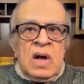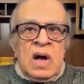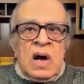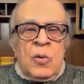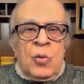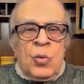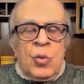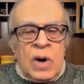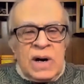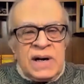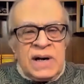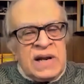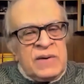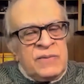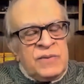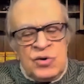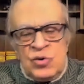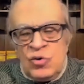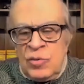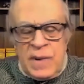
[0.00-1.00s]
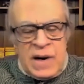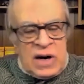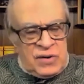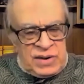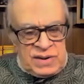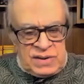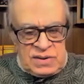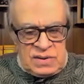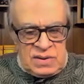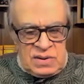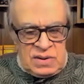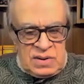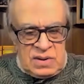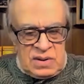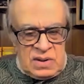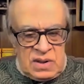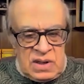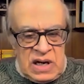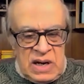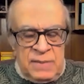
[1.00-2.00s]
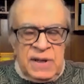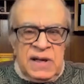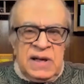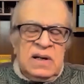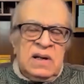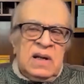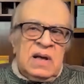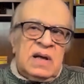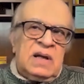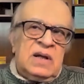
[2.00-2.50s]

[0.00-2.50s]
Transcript: what can we do about it? I mean,